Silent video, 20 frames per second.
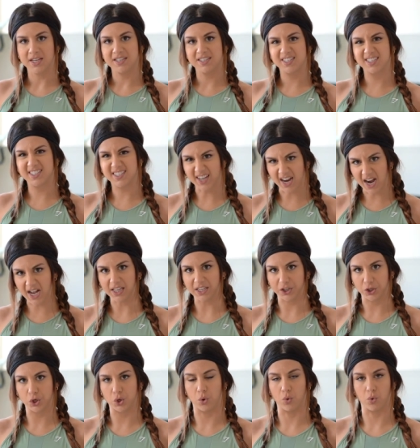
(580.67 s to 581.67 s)

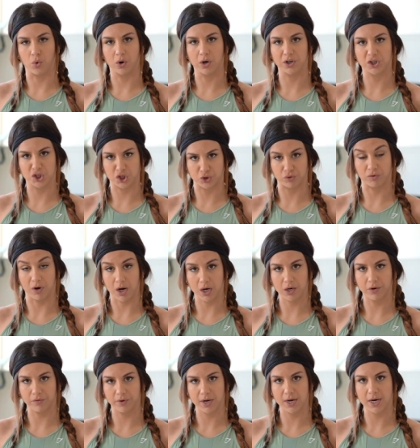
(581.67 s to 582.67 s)
solid core
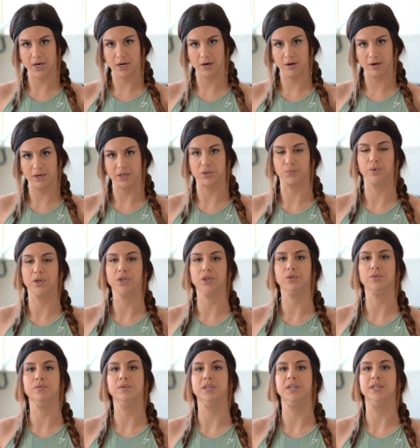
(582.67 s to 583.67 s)
trunk right here is what
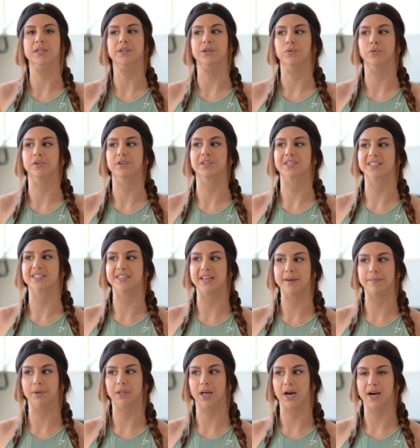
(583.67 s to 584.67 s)
you need in order to
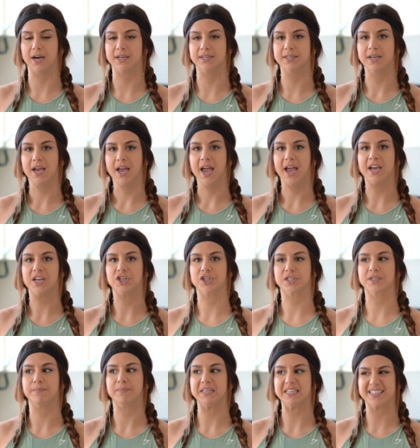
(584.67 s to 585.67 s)
stabilize and
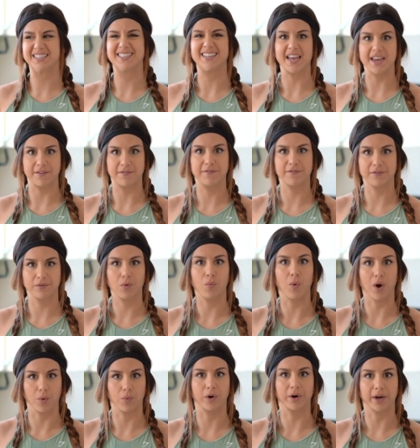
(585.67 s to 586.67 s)
just be safe
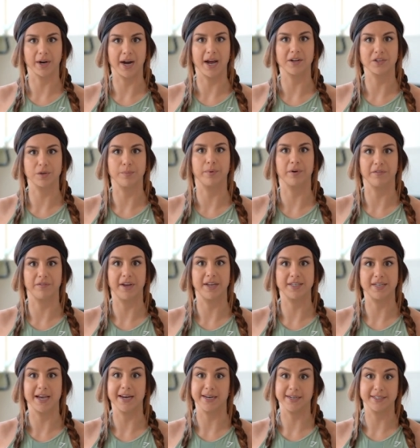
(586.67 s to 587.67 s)
while working out to
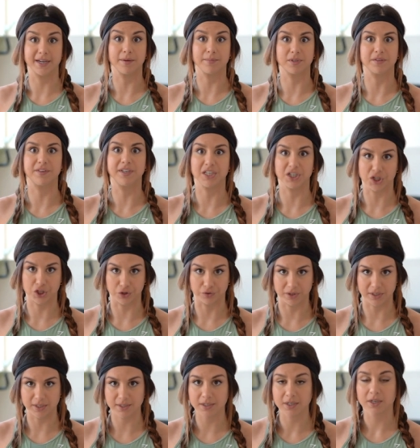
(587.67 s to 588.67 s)
prevent any types of
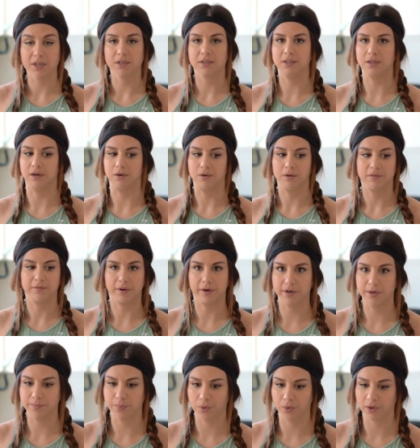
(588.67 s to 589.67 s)
injuries. So
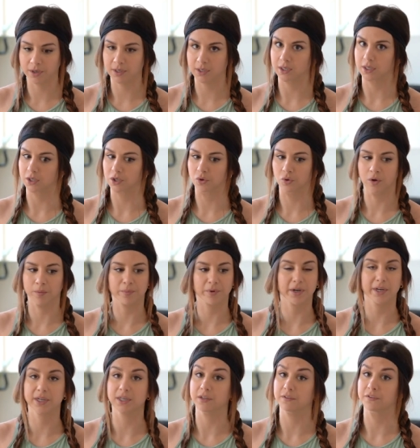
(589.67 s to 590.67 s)
very important,
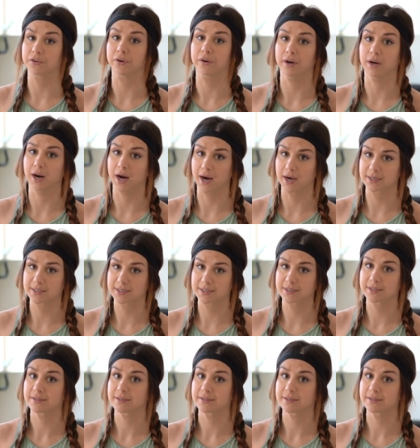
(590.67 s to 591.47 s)
incorporate it if you're not.